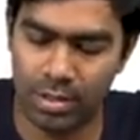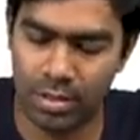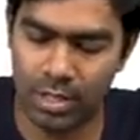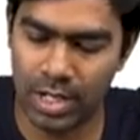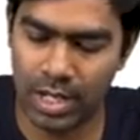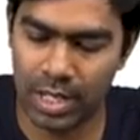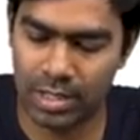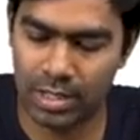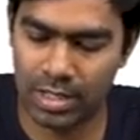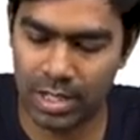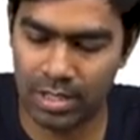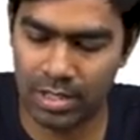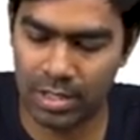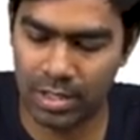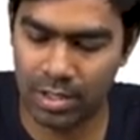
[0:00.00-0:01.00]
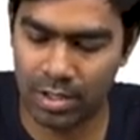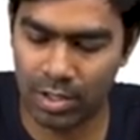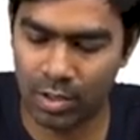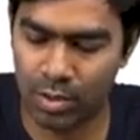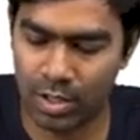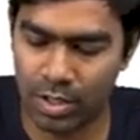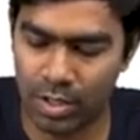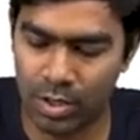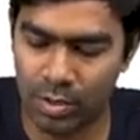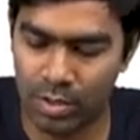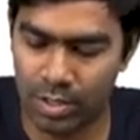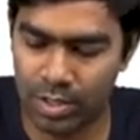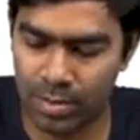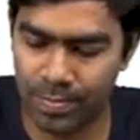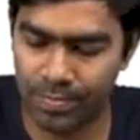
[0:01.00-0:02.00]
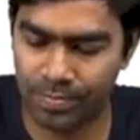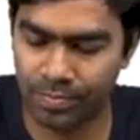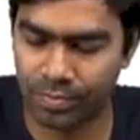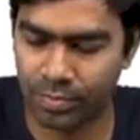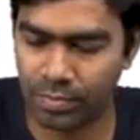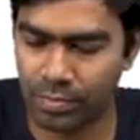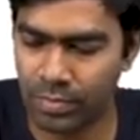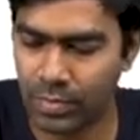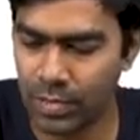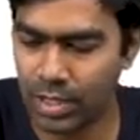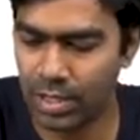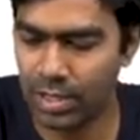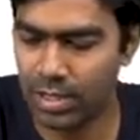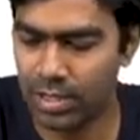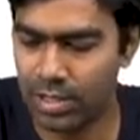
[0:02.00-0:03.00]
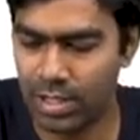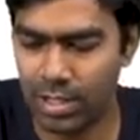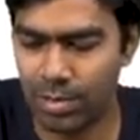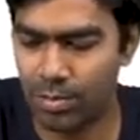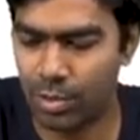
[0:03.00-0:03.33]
The next test you're going to do is a serum